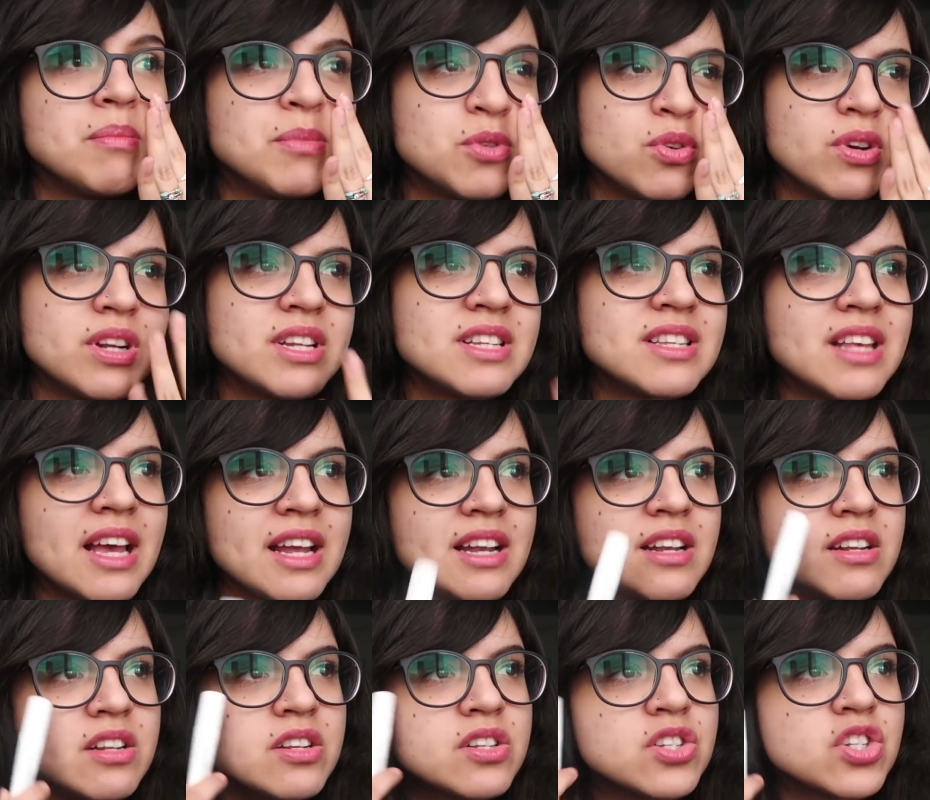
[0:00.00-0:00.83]
So I
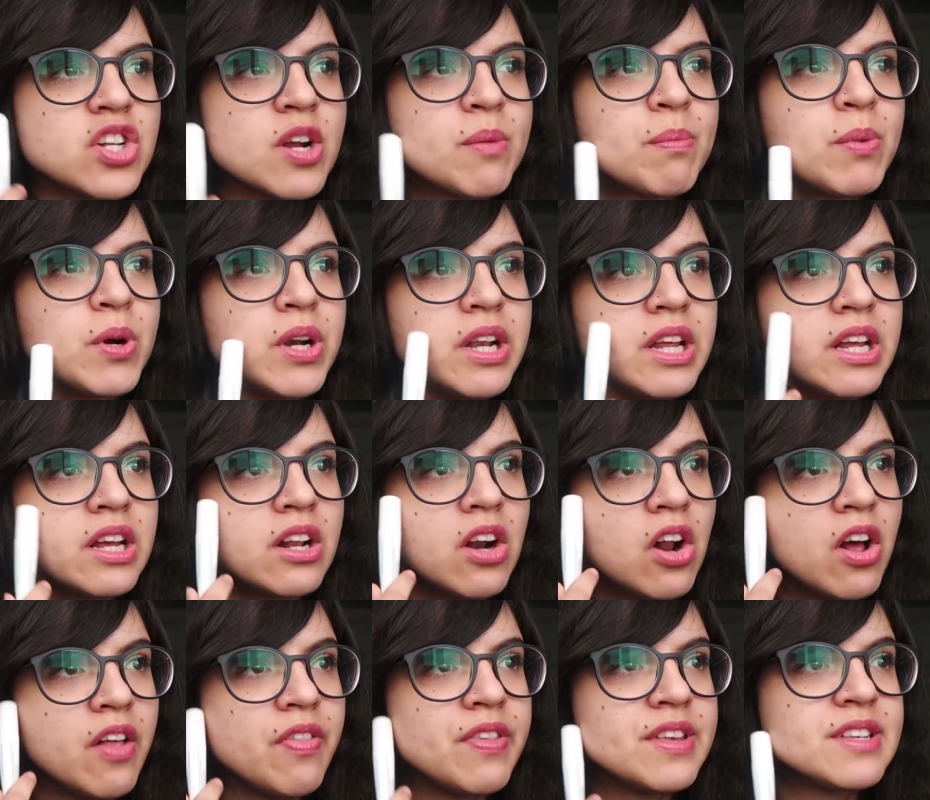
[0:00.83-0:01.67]
decided to start putting it
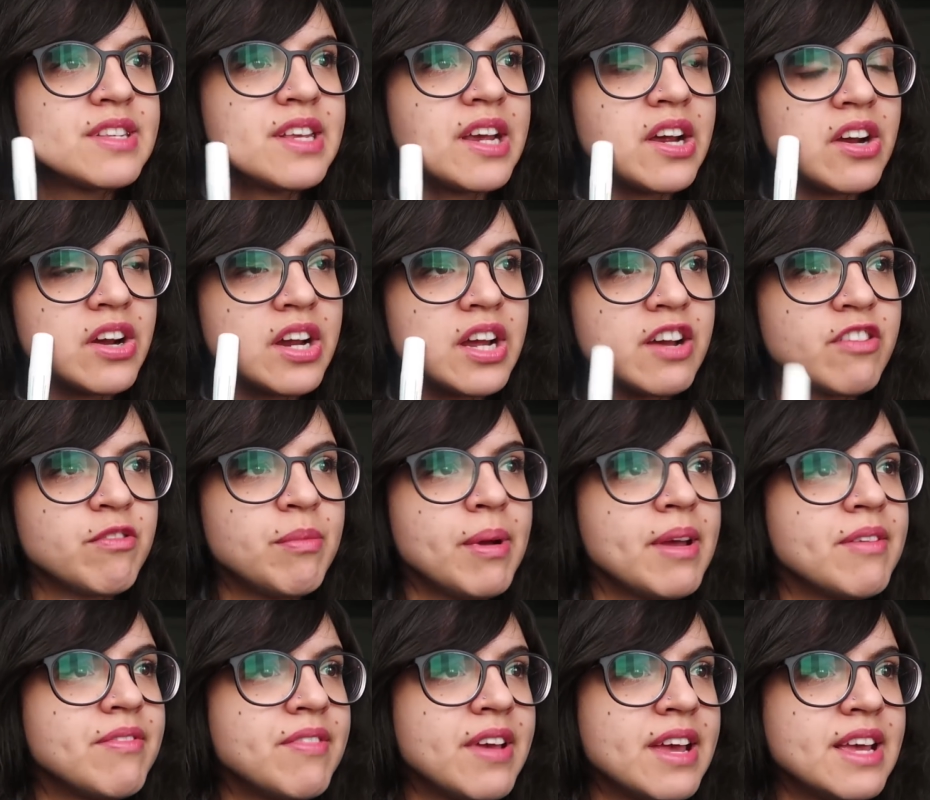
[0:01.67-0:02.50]
on this area of
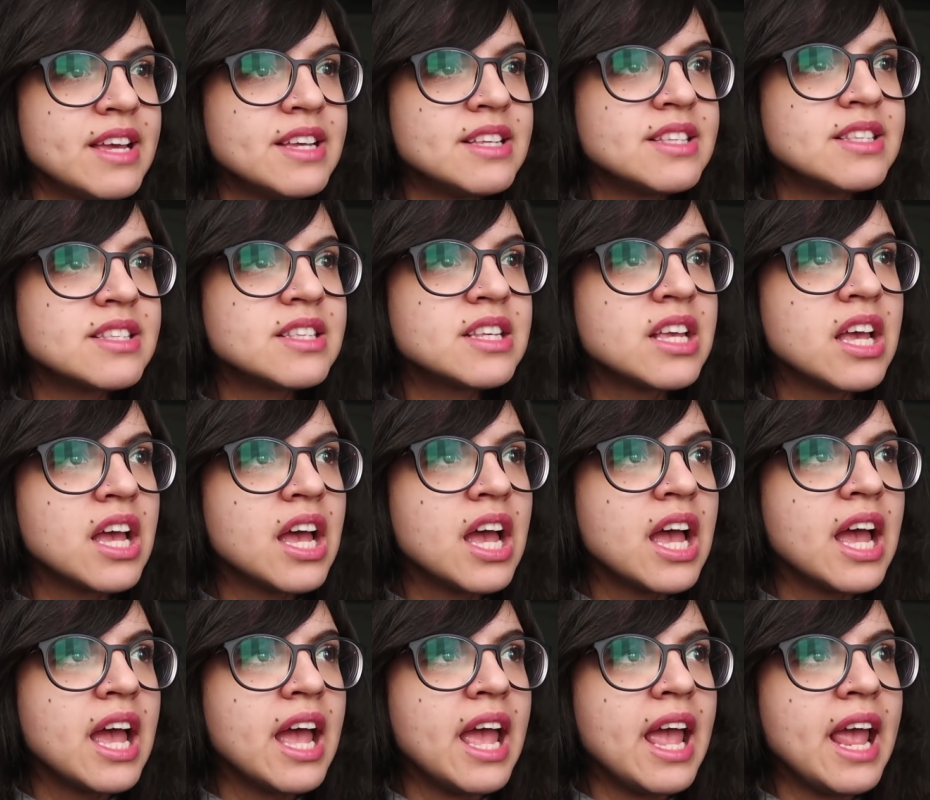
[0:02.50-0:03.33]
my face,
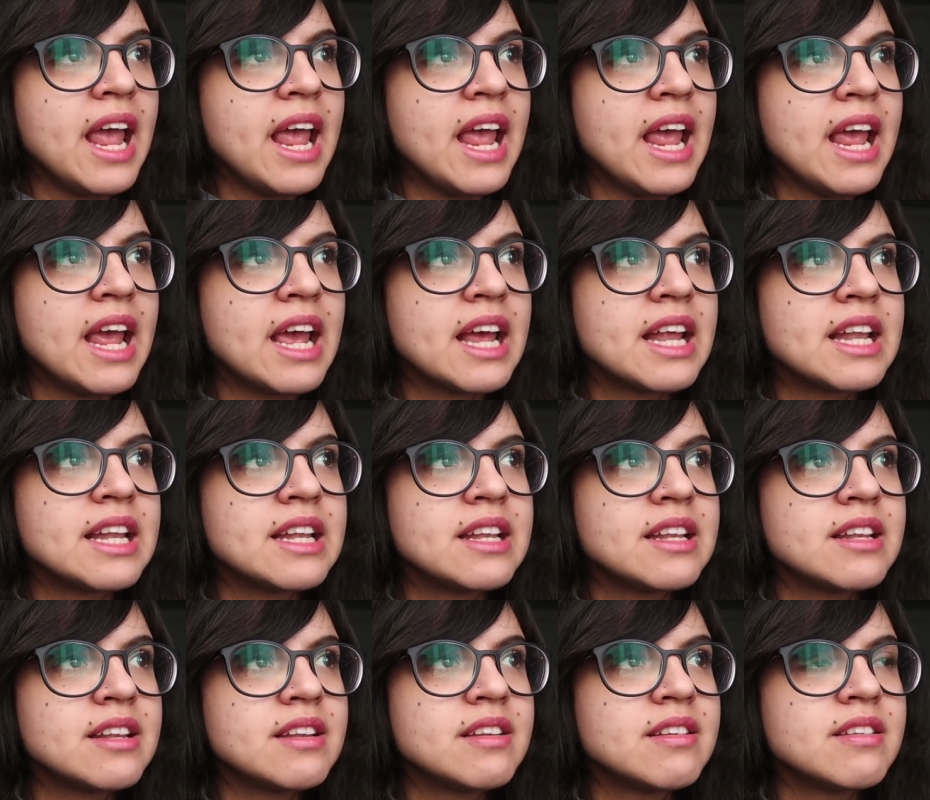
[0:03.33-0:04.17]

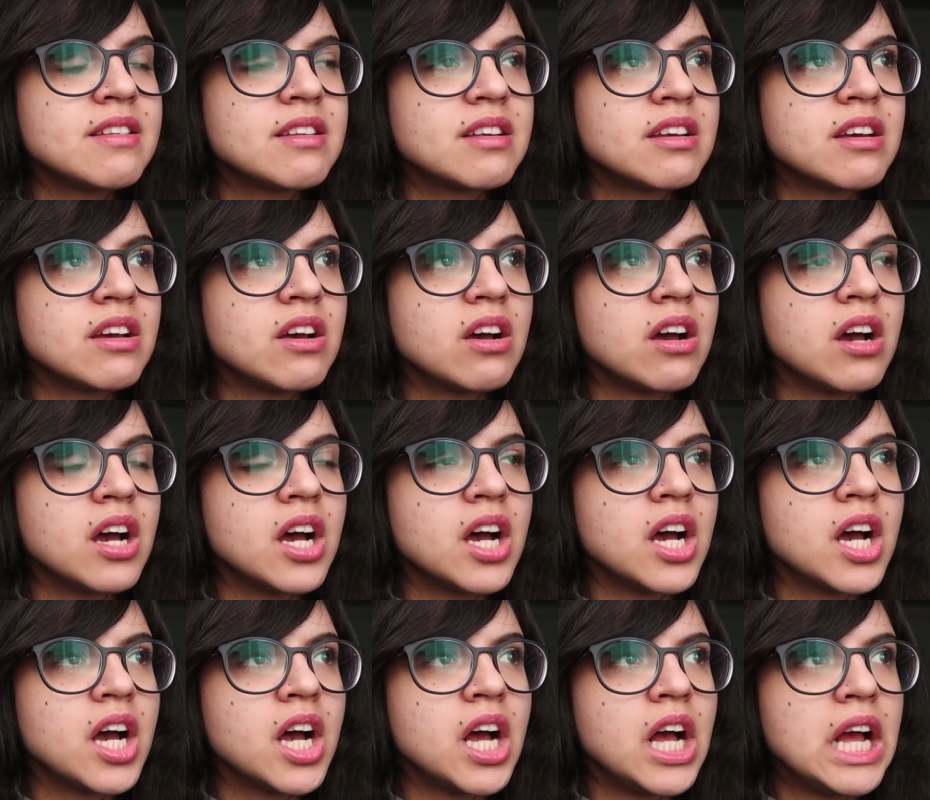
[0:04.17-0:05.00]
and
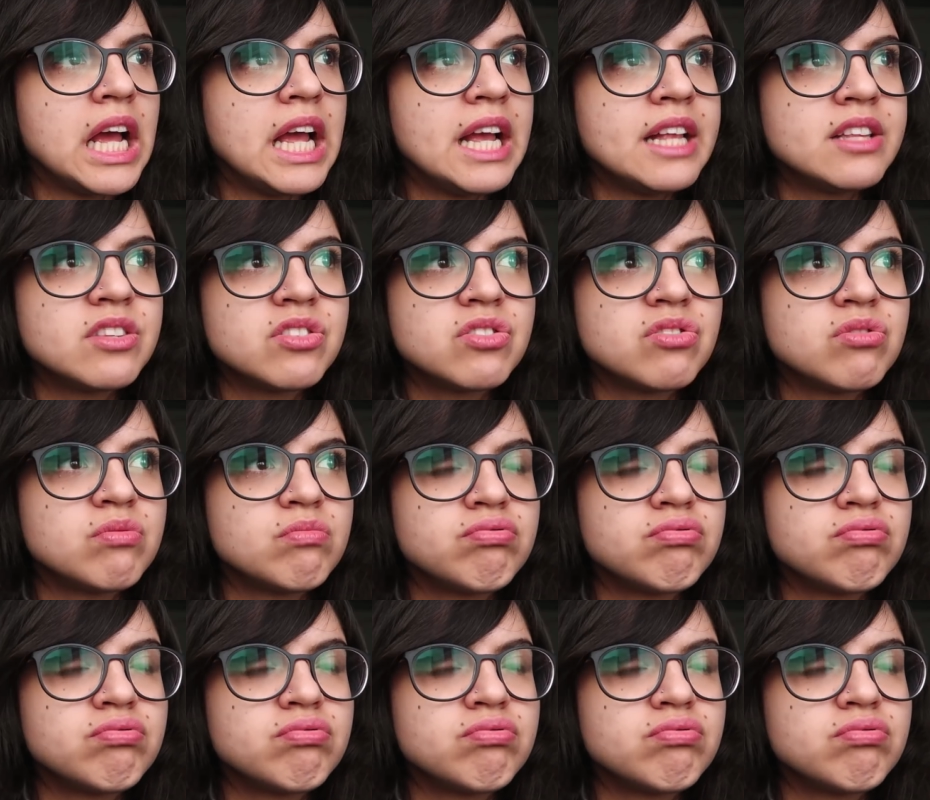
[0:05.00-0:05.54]
it